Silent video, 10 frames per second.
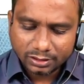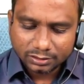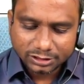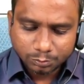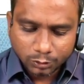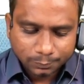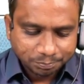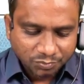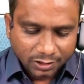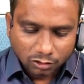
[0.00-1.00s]
Simple.
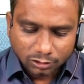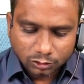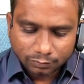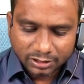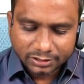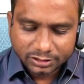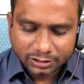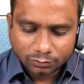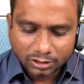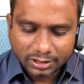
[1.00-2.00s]
Cost of the asset
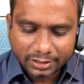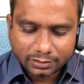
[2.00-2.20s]
1 lakh